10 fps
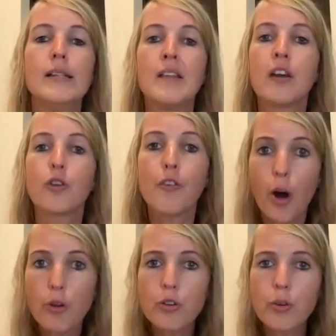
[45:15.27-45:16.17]
So I've
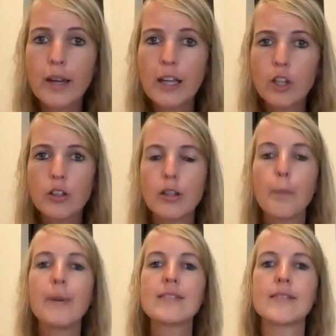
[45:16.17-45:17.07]
also included a
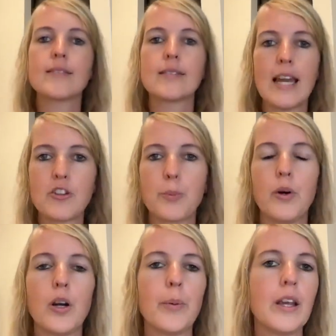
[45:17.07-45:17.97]
business
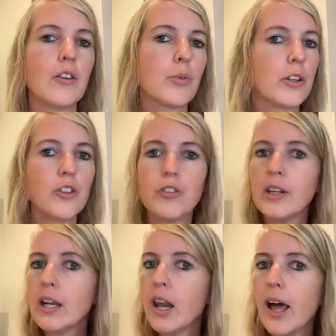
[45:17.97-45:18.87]
dashboard, because what you see
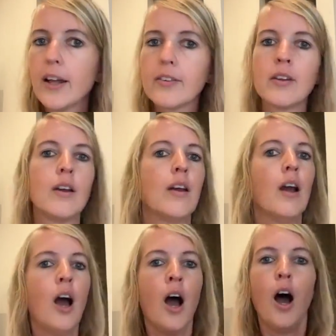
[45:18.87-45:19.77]
a lot,
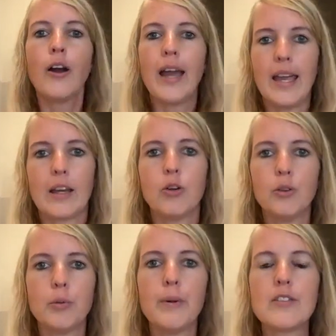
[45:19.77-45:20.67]
okay,
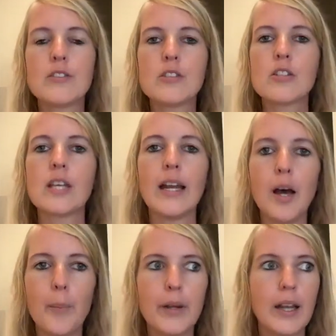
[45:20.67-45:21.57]
cool, business is set
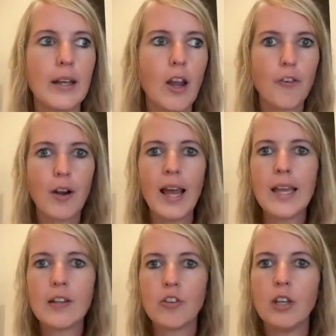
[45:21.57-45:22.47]
up, and then you have
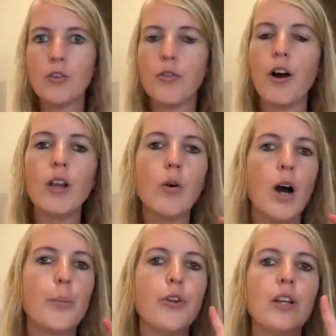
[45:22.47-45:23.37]
clients, you need
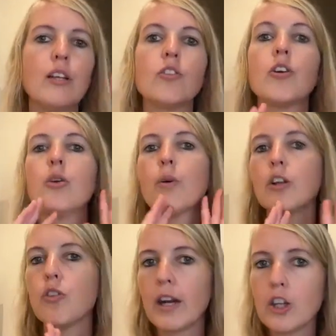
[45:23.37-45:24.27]
follow-up, so you want to
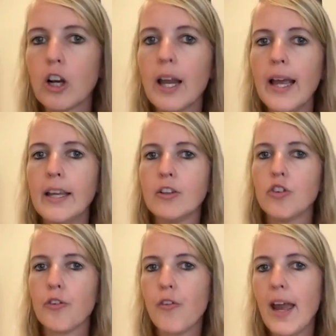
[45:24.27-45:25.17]
track your clients,
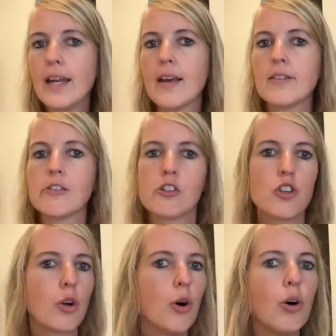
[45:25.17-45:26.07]
your finances, your
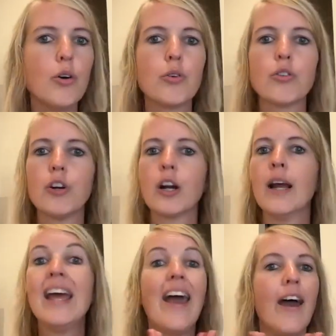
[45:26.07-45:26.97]
goals, your
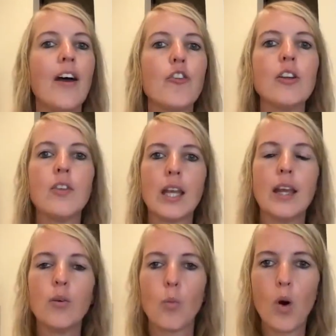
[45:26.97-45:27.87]
everything
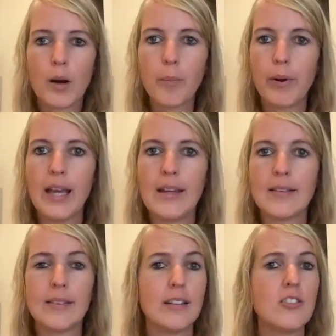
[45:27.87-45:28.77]
in one
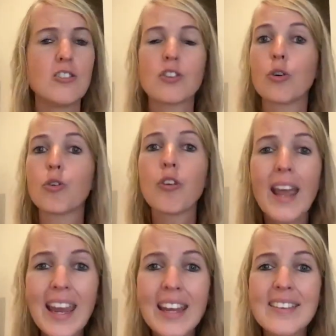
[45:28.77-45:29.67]
place. This is
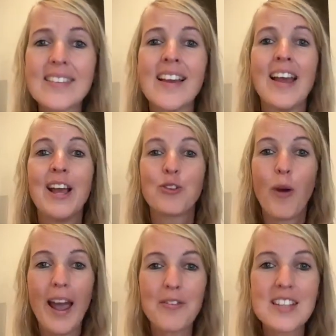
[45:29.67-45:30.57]
great to
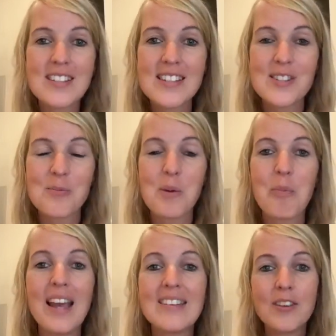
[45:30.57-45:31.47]
have this system in
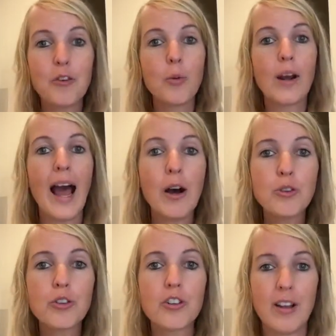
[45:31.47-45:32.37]
place if you want to
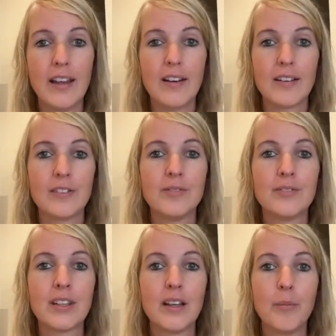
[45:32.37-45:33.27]
outsource later.
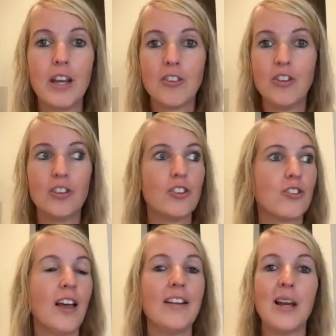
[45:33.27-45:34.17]
Because you just
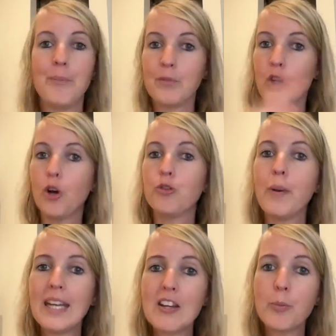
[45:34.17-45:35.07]
tell them, go to my
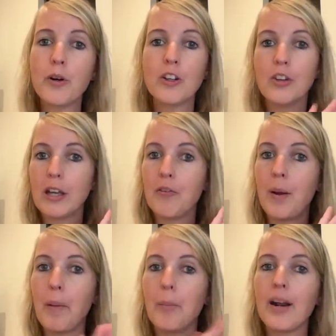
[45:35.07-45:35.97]
dashboard, you can find
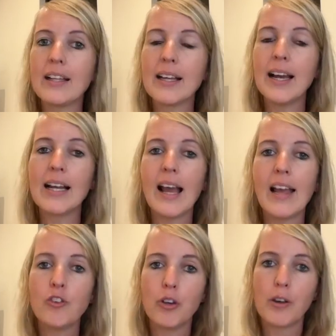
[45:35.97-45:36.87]
my brand
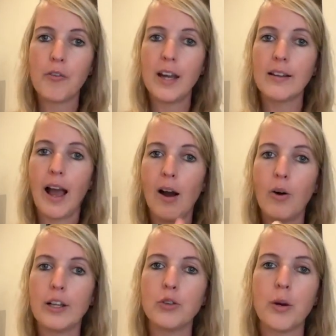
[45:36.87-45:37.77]
guidelines, you can find how
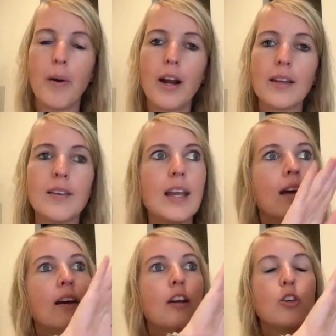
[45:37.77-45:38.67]
I do the
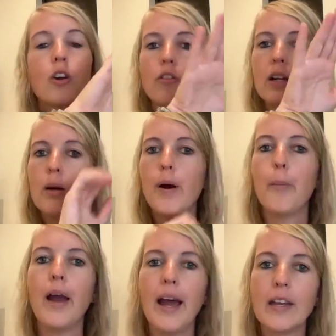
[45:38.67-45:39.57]
marketing, you can read about
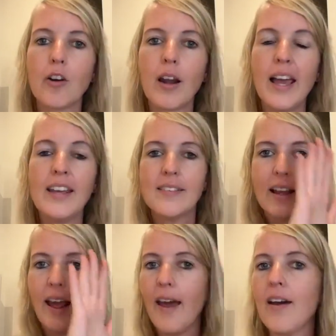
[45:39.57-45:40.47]
my ideal client,
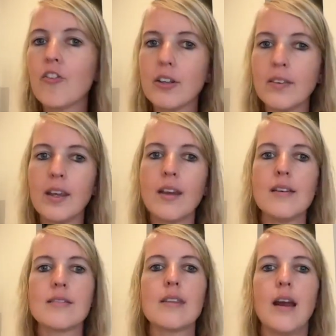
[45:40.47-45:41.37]
and everything
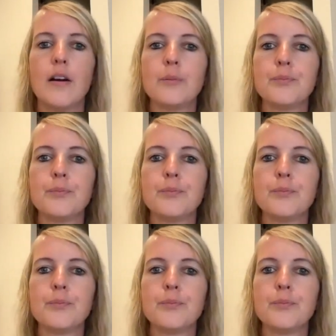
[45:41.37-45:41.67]
is there.